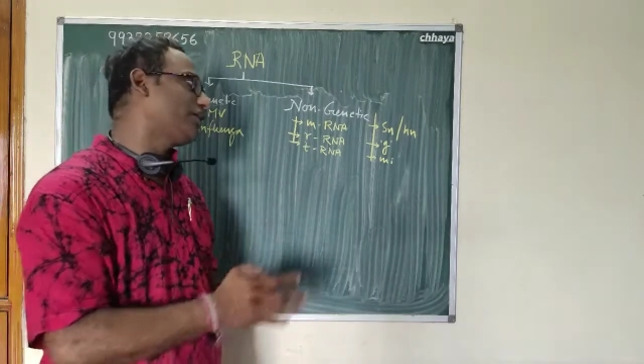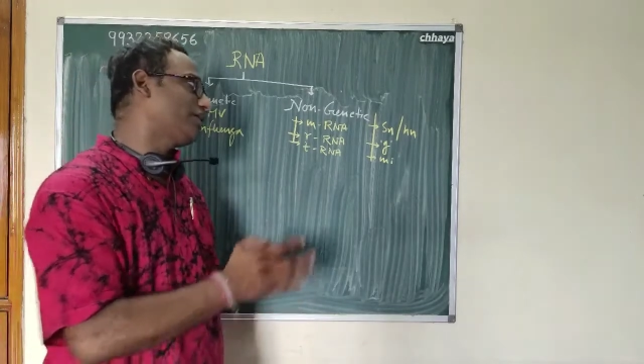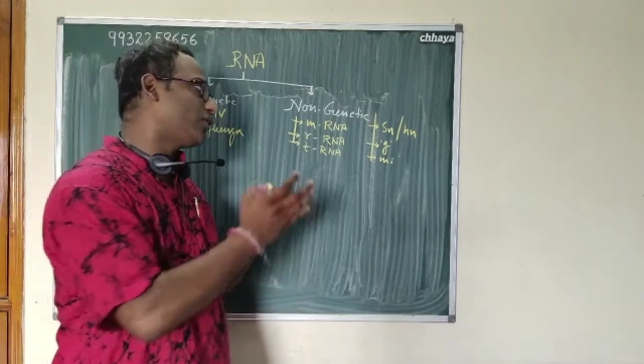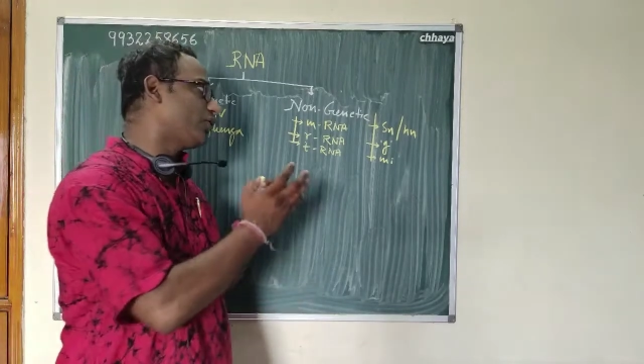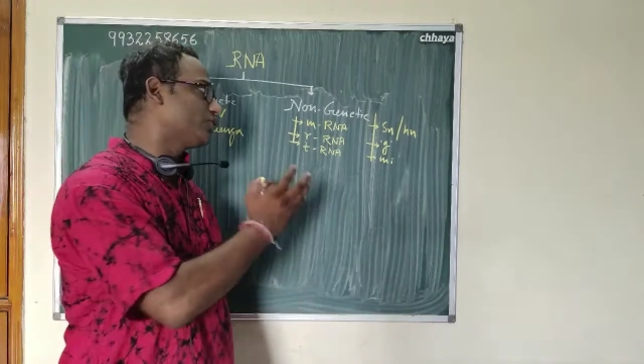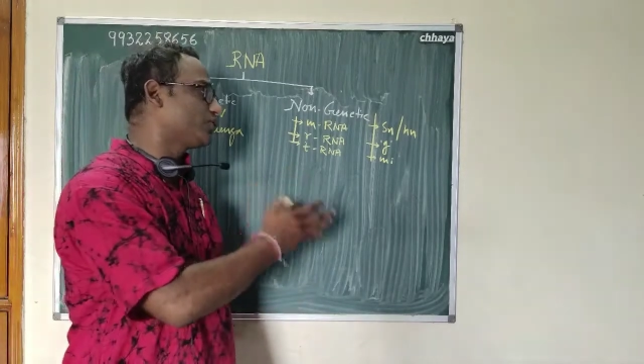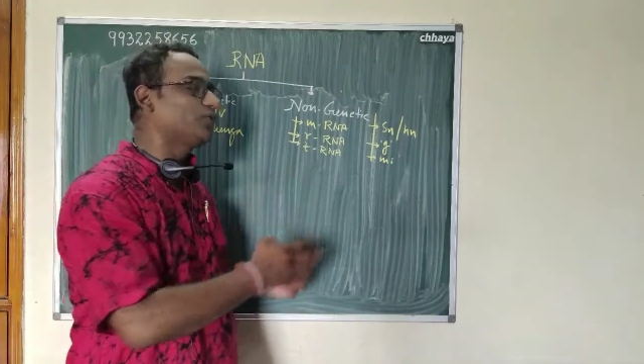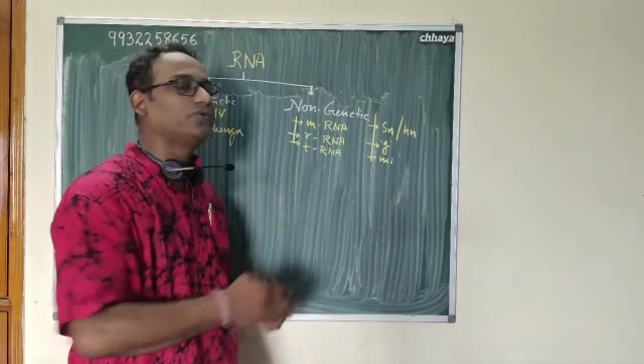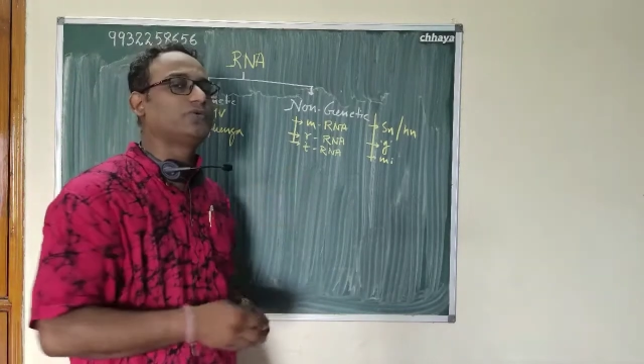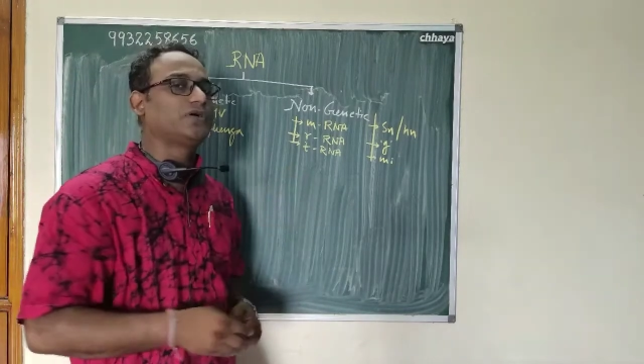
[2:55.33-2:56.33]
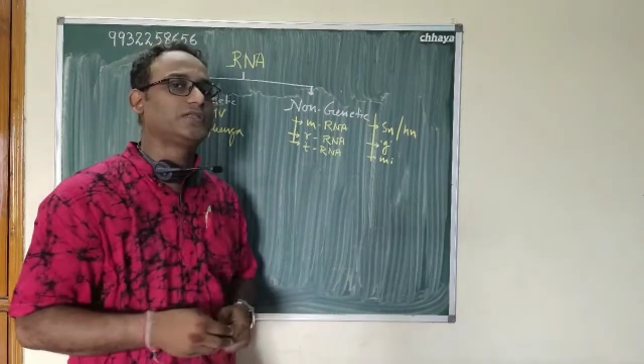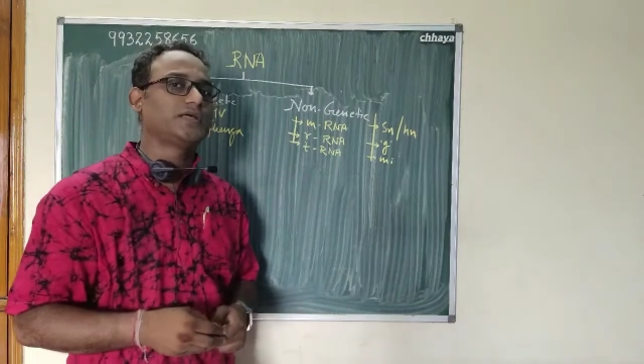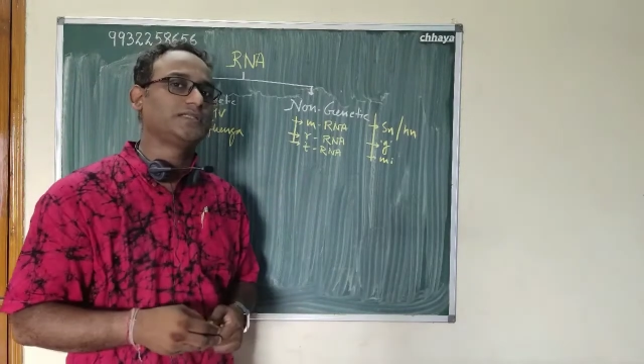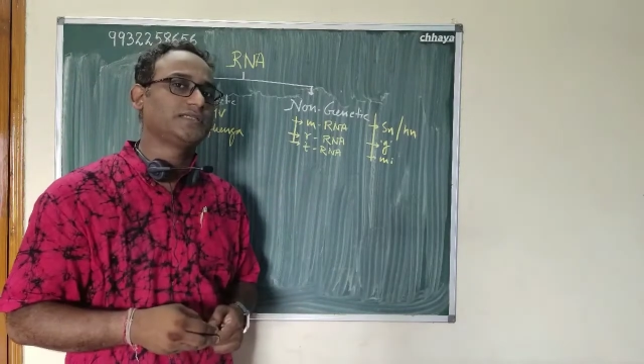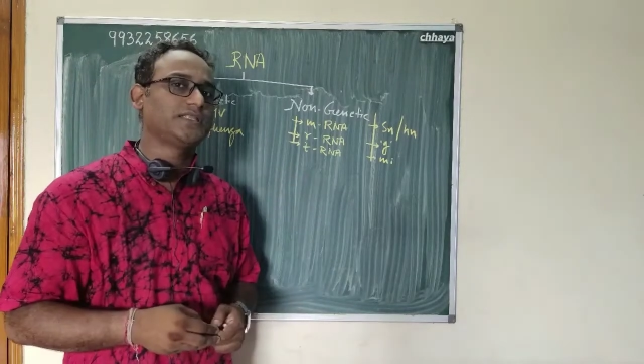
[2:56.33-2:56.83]
and also
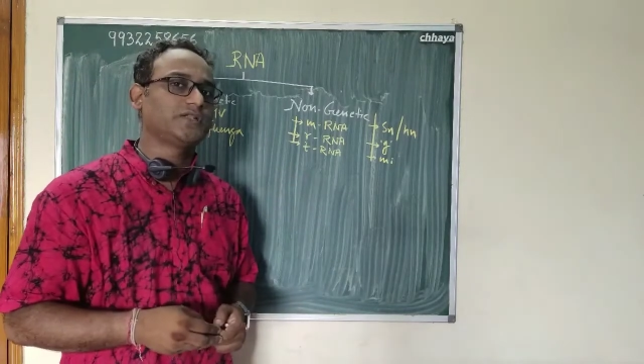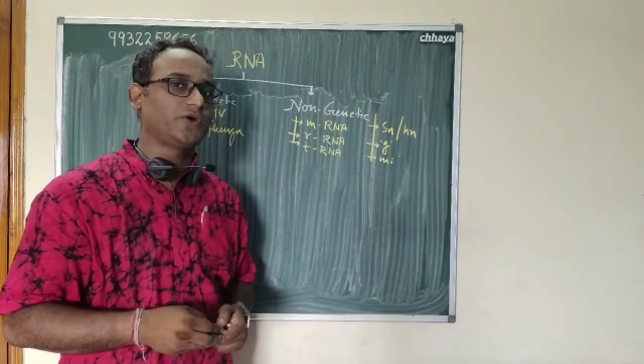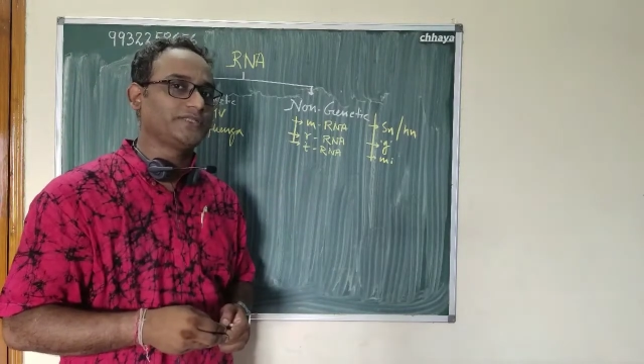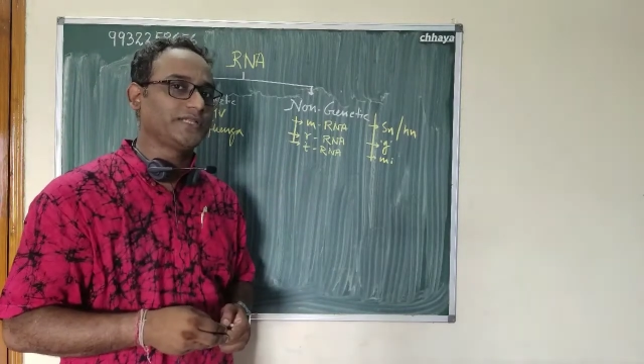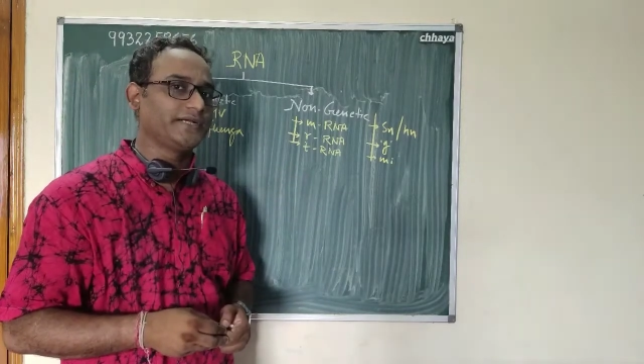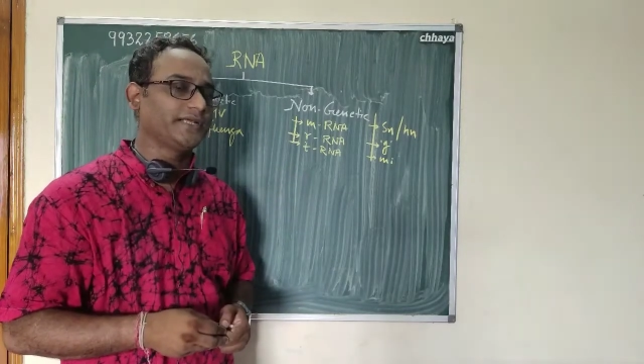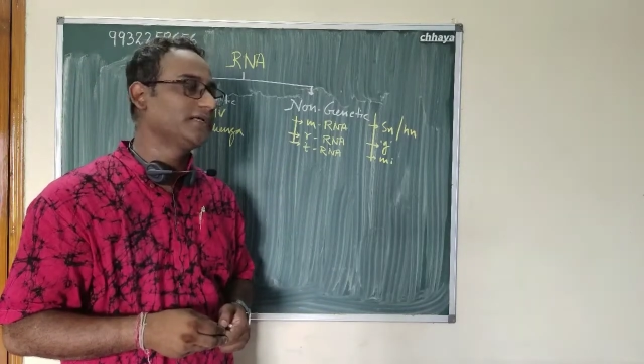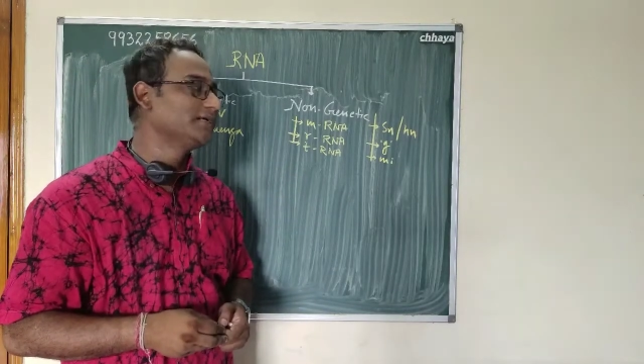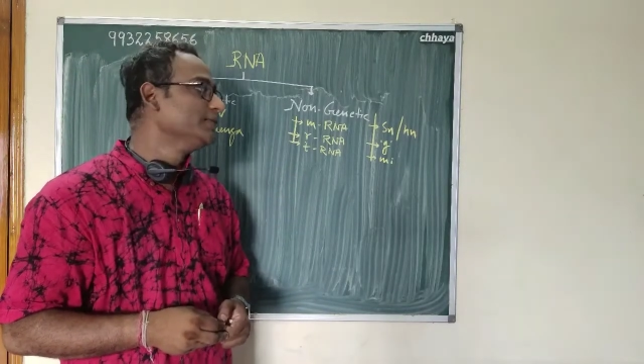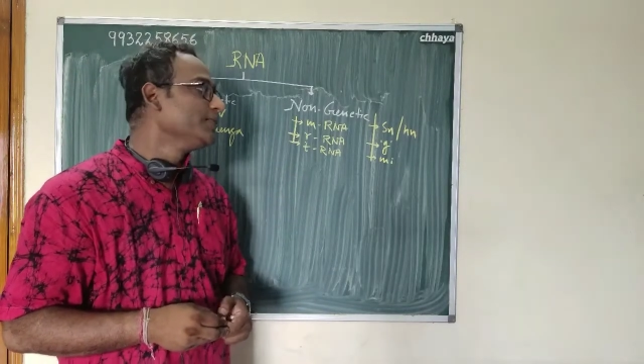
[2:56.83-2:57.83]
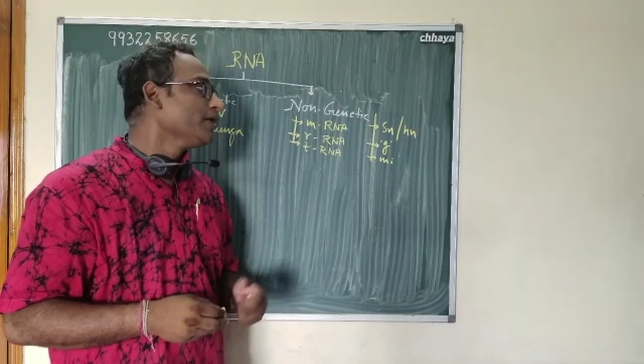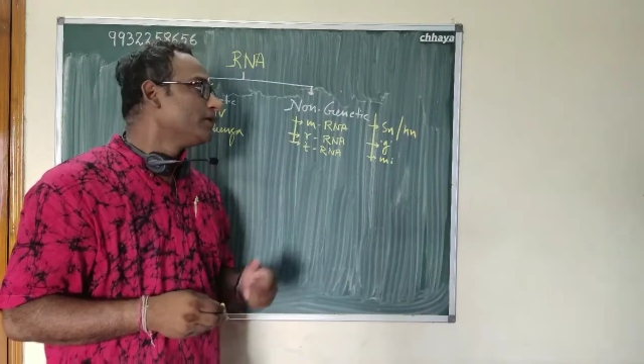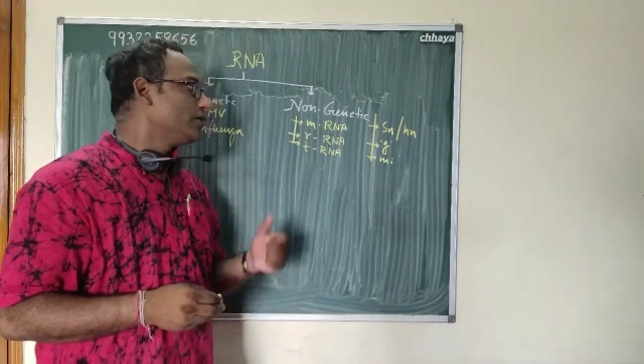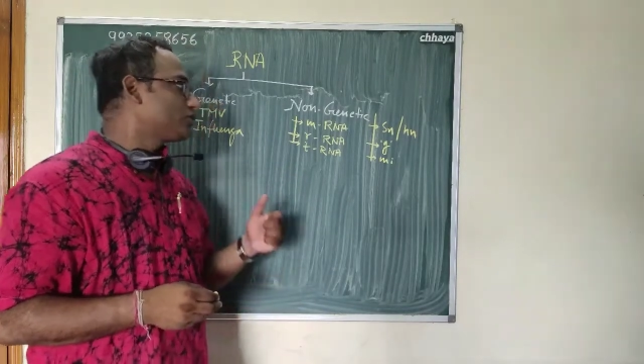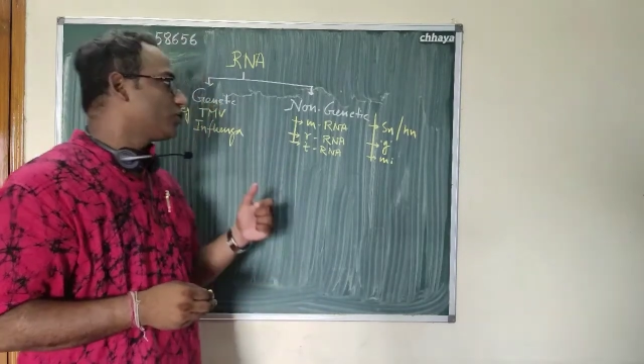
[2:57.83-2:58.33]
these are the non-genetic.
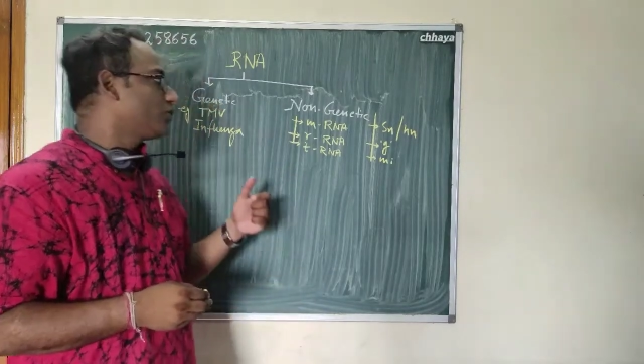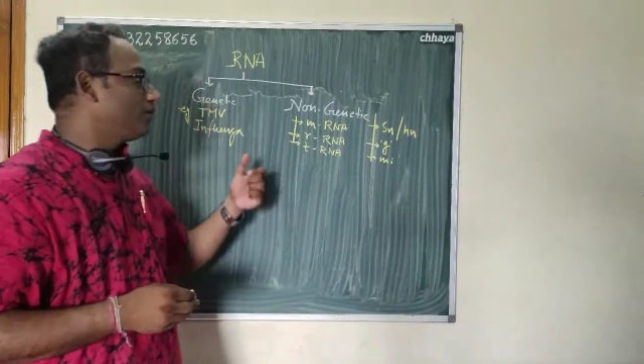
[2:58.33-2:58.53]
So